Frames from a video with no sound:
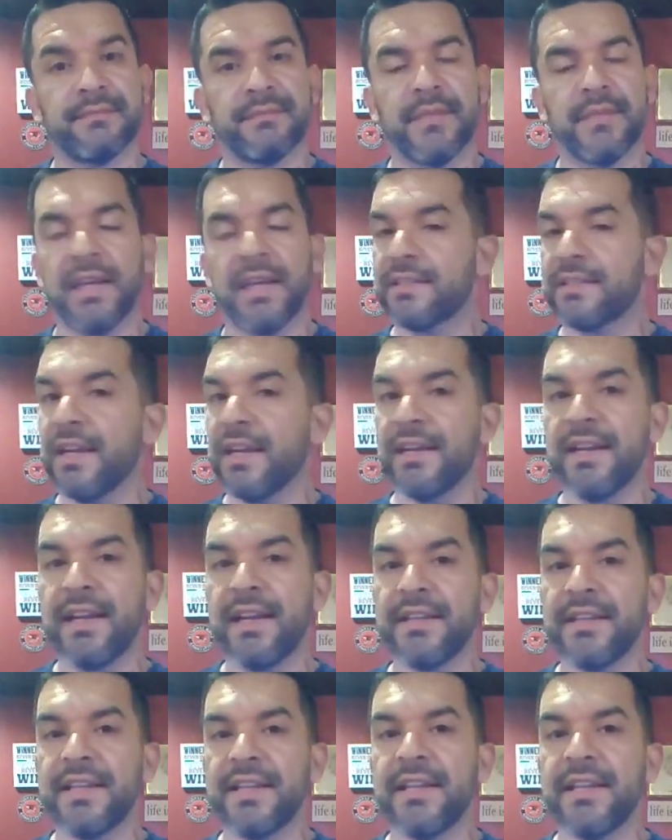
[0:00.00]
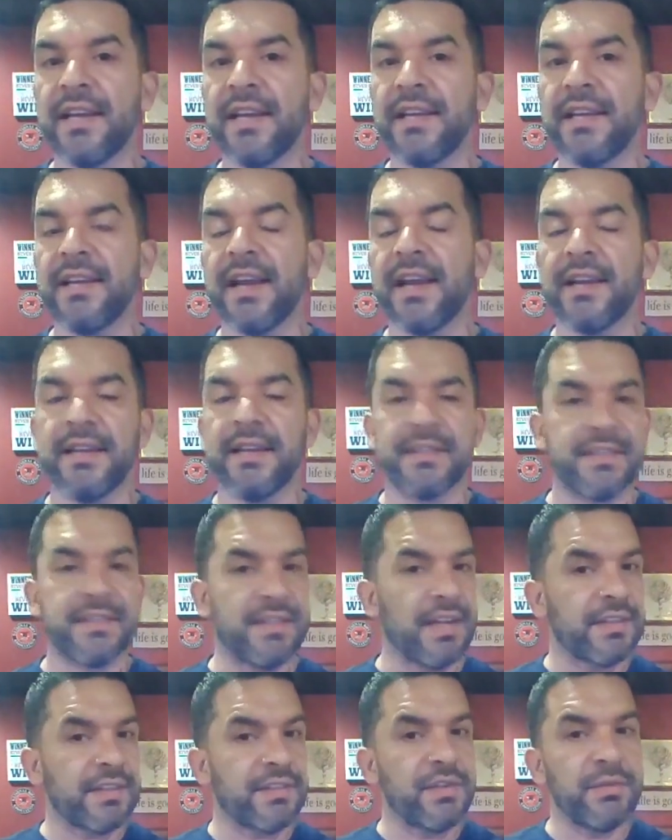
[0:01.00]
It's not 1999. It's
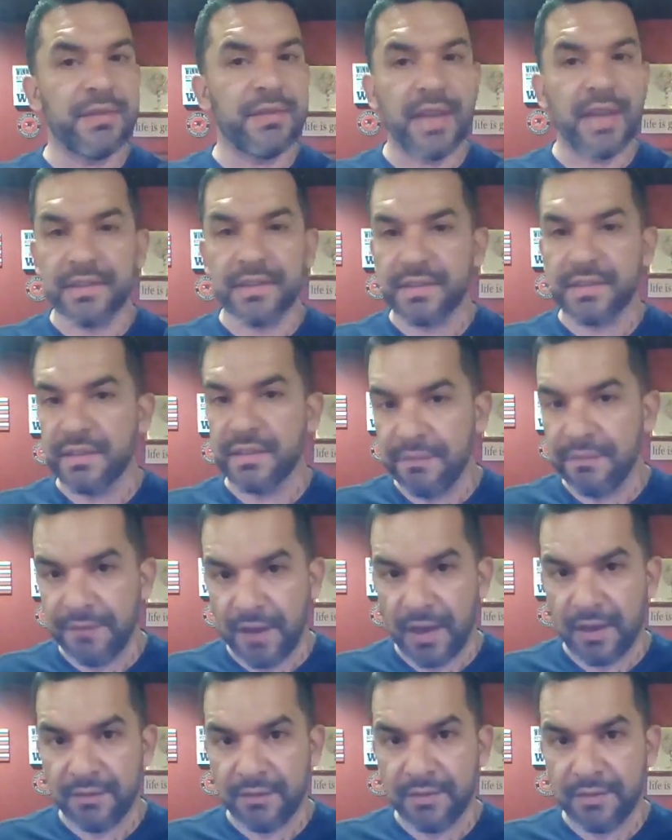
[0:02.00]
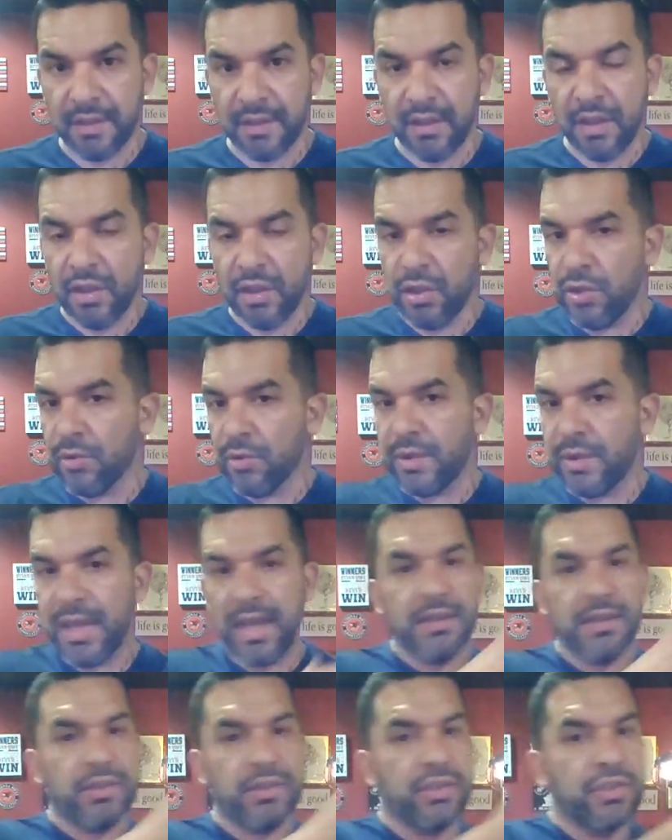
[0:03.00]
not 2005. You
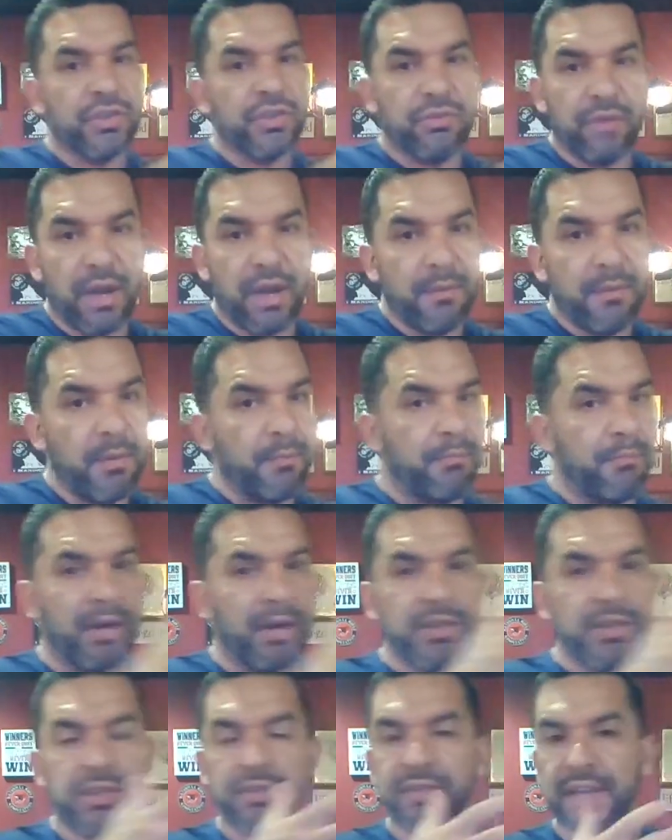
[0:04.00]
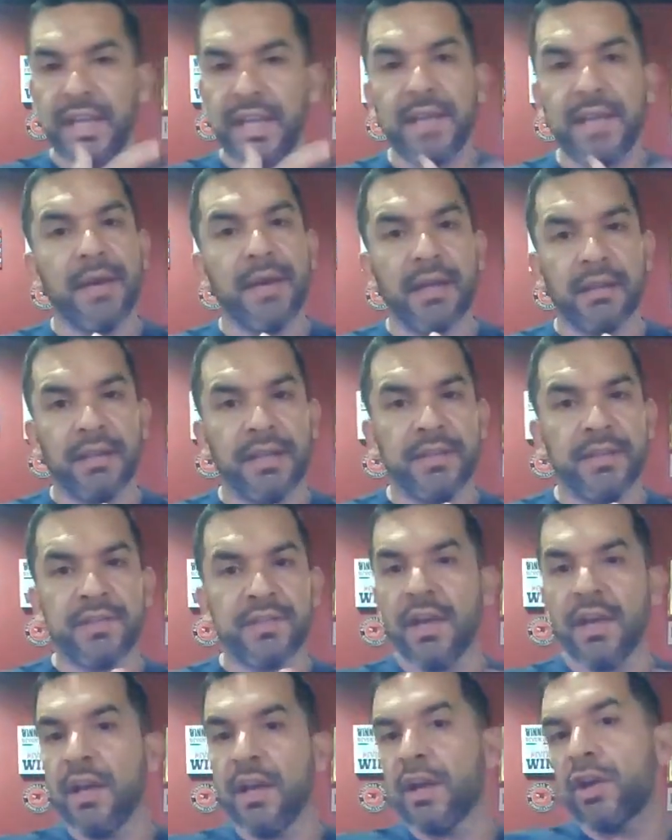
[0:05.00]
can't just grab a bunch of email
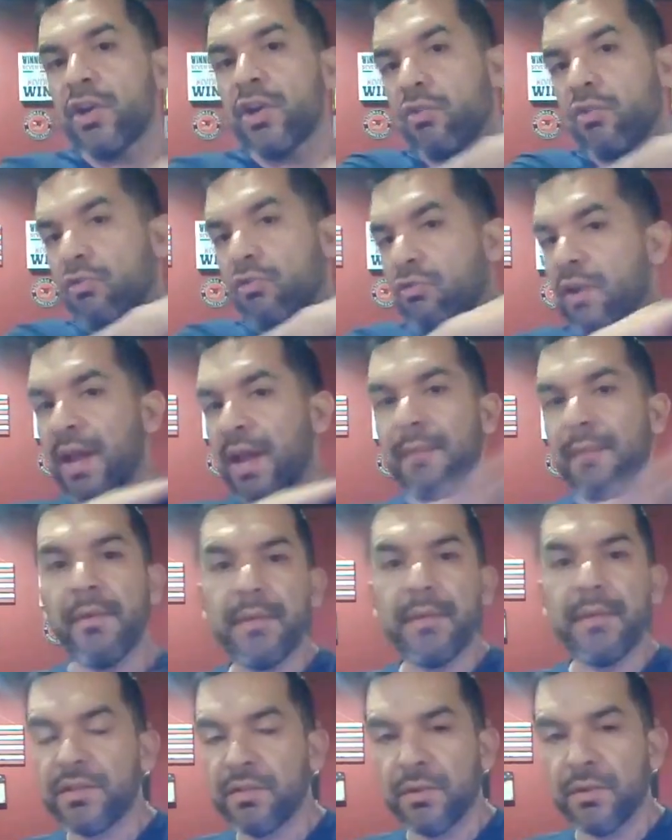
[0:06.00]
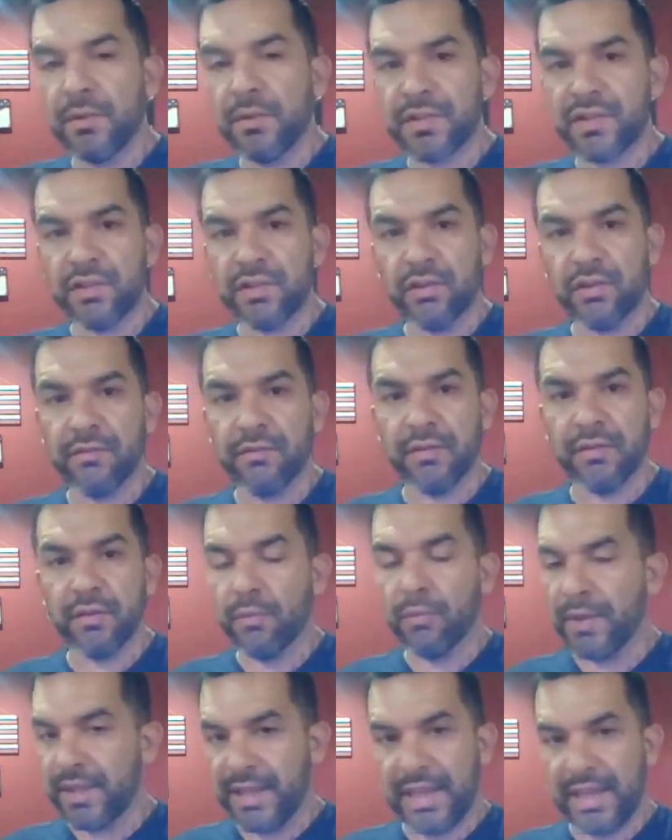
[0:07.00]
leads, cram them into a server
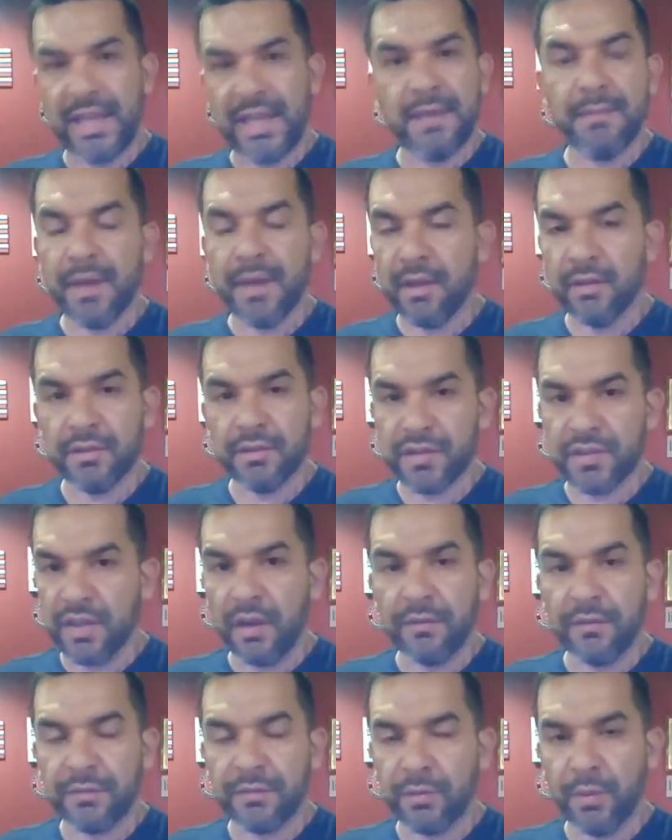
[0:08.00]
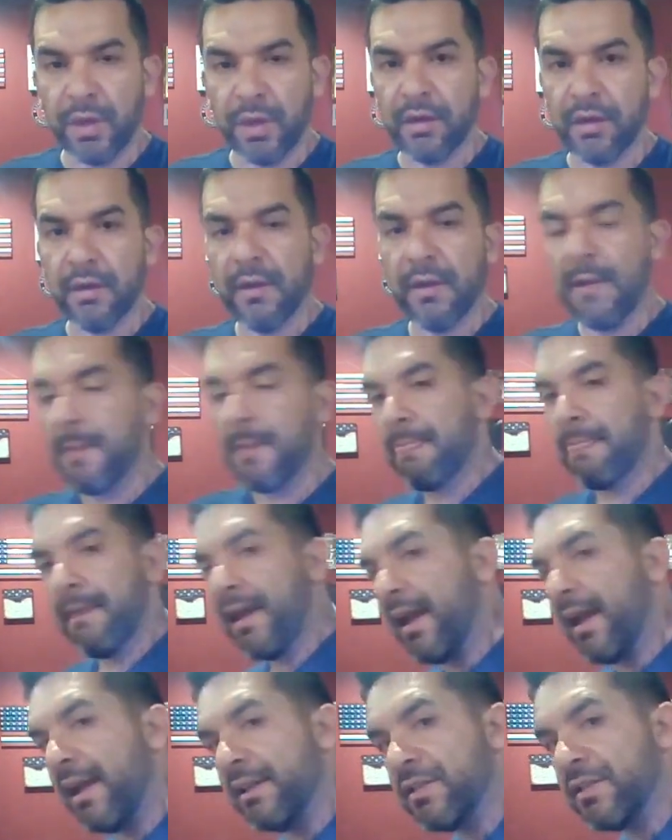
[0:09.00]
with email software, and